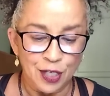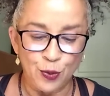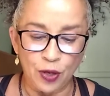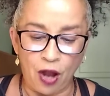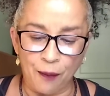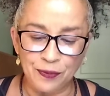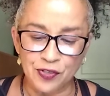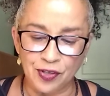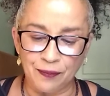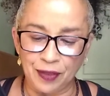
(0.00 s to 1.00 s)
To
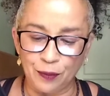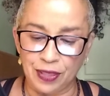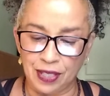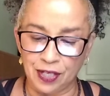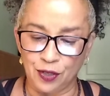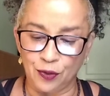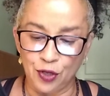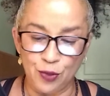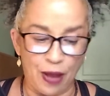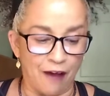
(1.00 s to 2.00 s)
accomplish something within you,
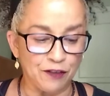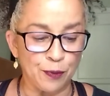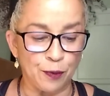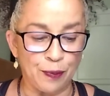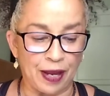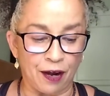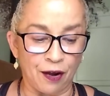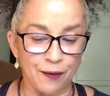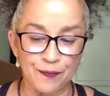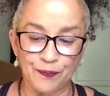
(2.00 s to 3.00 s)
you have to
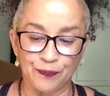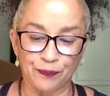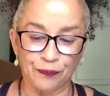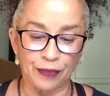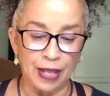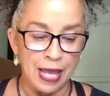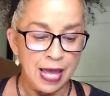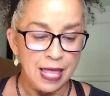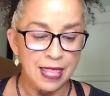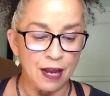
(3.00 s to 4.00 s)
prepare.
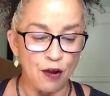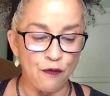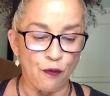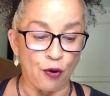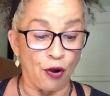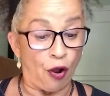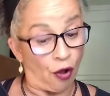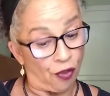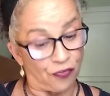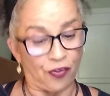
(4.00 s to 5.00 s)
Therefore
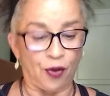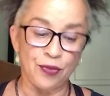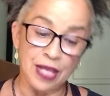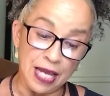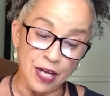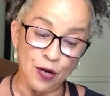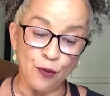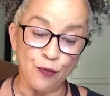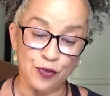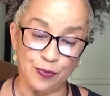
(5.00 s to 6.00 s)
also the
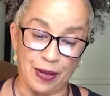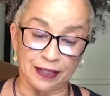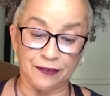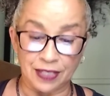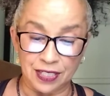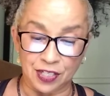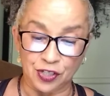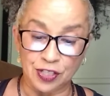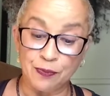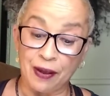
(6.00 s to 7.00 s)
inner respective
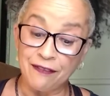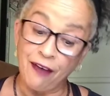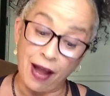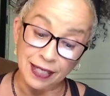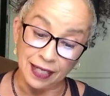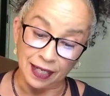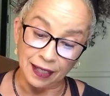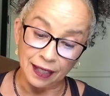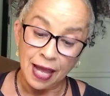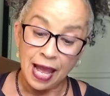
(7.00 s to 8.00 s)
conditions by finding
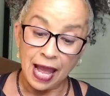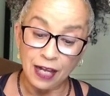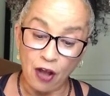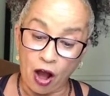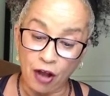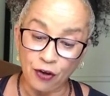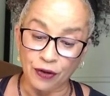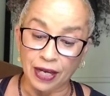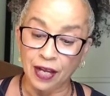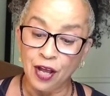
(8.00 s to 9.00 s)
and
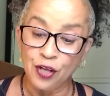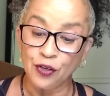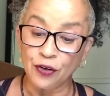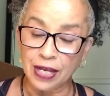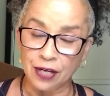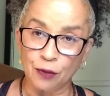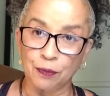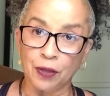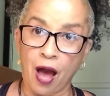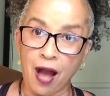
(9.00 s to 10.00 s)
conquering your inner
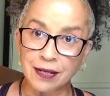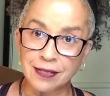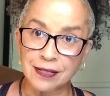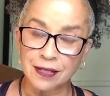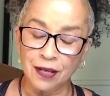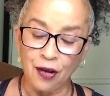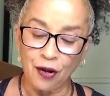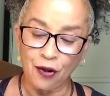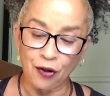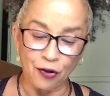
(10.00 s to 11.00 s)
blocks,
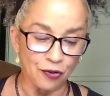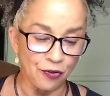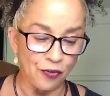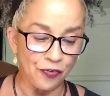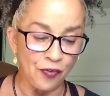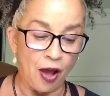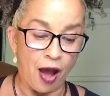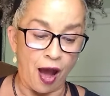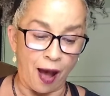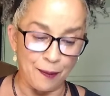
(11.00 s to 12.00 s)
hurdles,
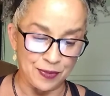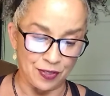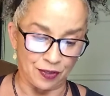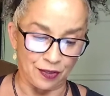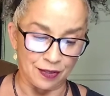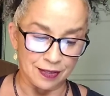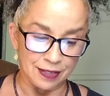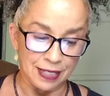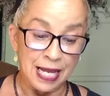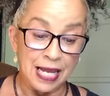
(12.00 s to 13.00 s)
obstacles.
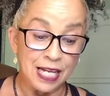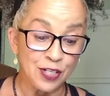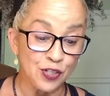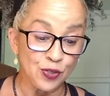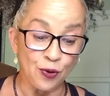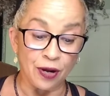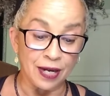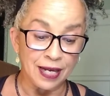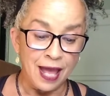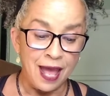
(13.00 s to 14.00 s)
In short,